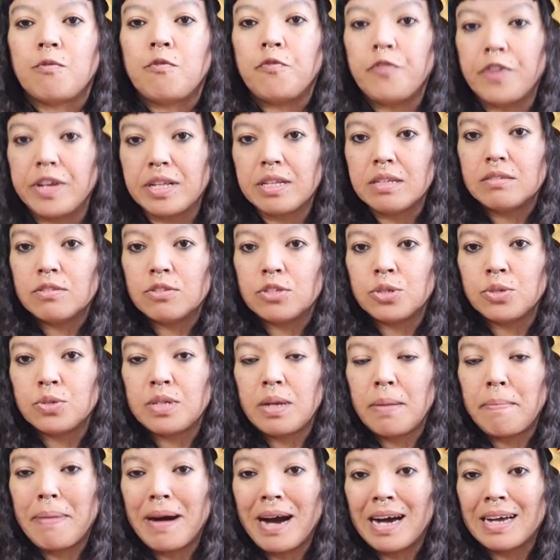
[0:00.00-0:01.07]
fit to
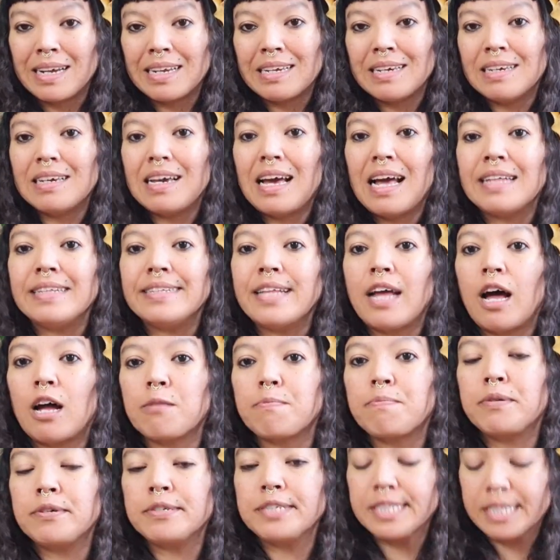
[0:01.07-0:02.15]
the body and not
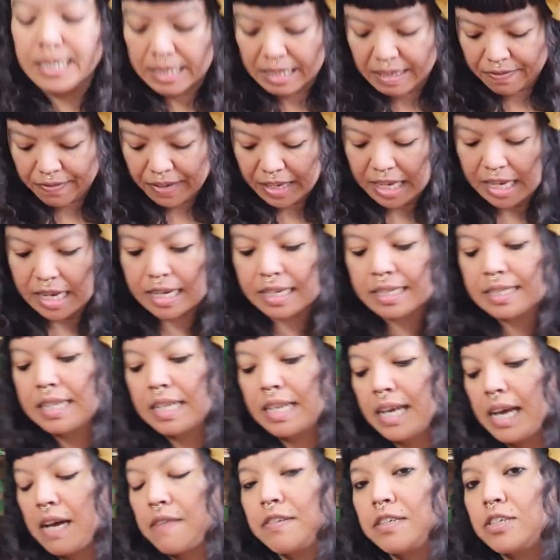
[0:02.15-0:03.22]
positive ears.
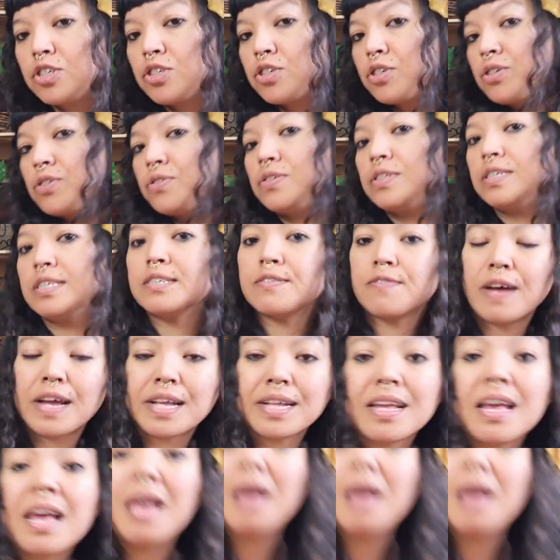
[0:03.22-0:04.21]
Like I'm gonna show you this one.